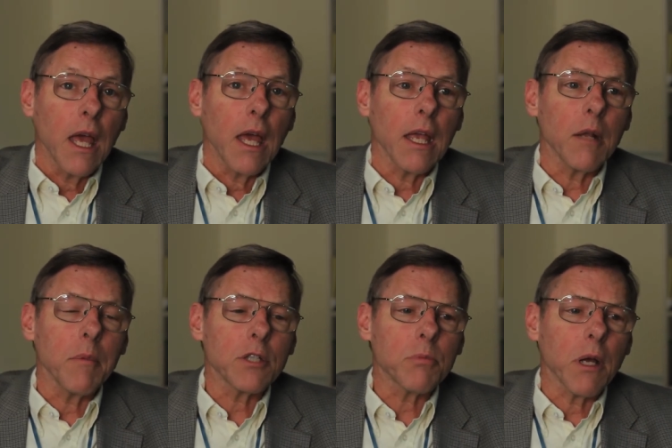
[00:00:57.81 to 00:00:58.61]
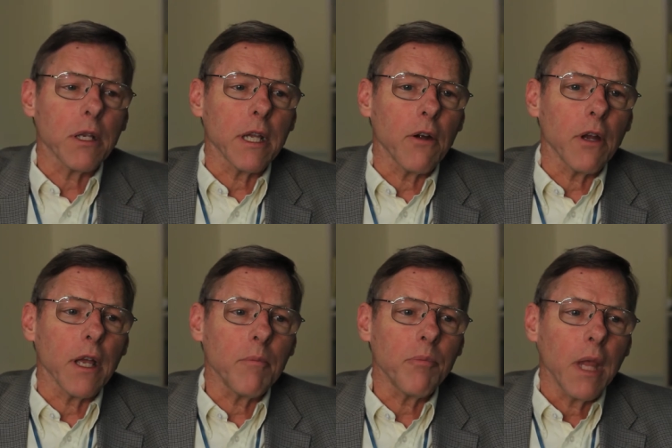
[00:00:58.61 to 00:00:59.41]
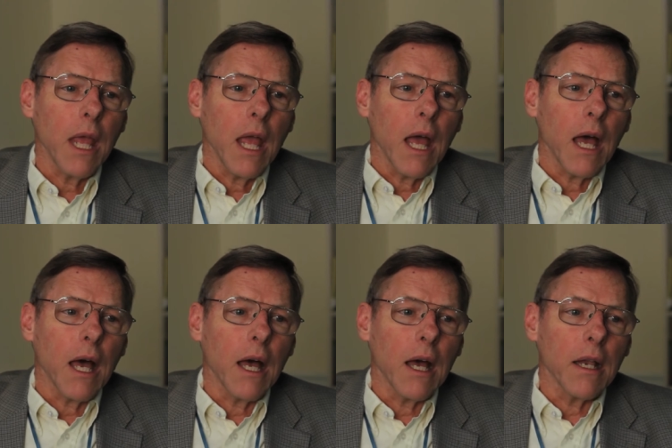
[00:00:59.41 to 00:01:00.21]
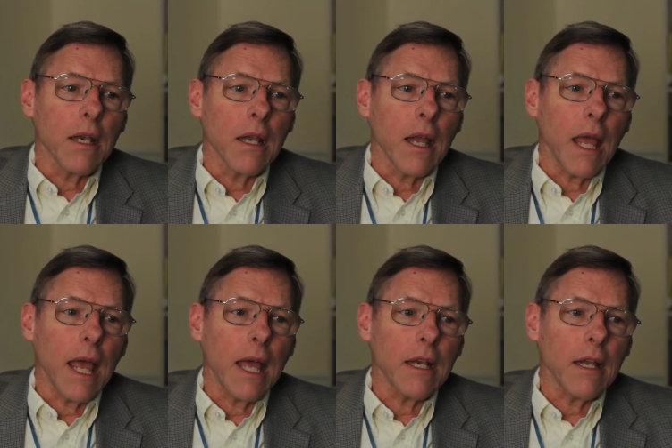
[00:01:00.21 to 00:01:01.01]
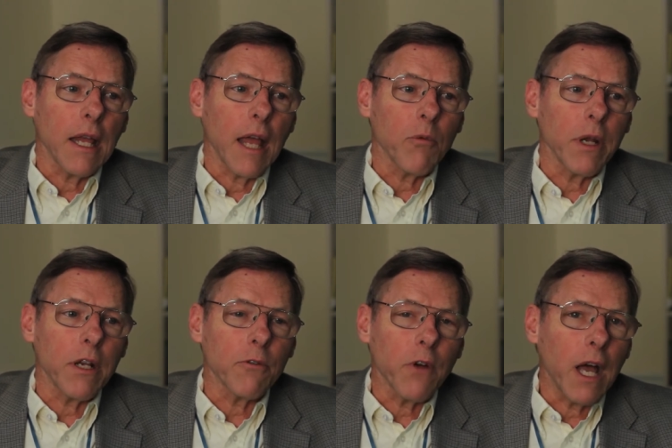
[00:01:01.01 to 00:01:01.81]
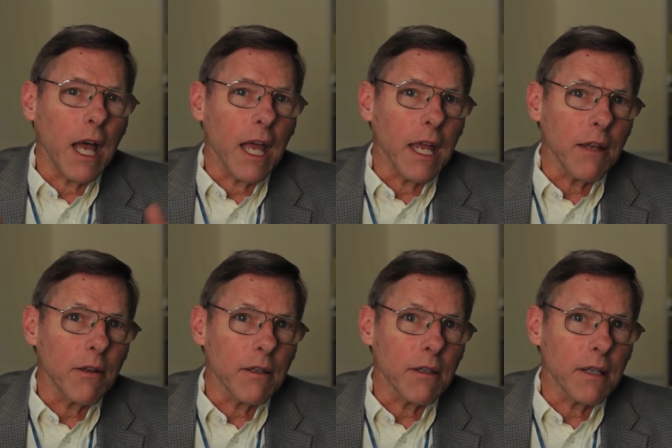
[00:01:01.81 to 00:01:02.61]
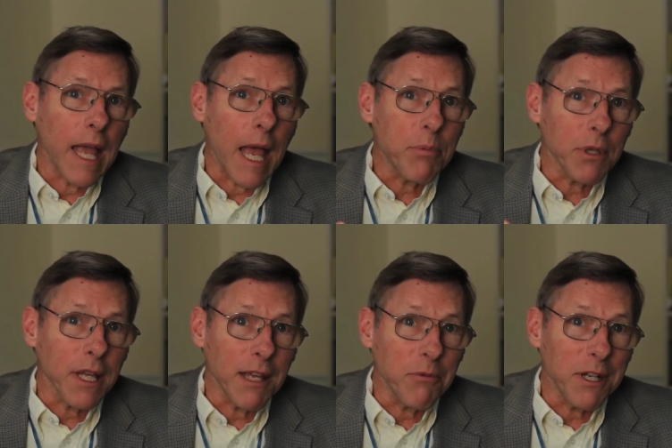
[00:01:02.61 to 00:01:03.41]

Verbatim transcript: in a metropolitan area. Um, and, and we defy happily, we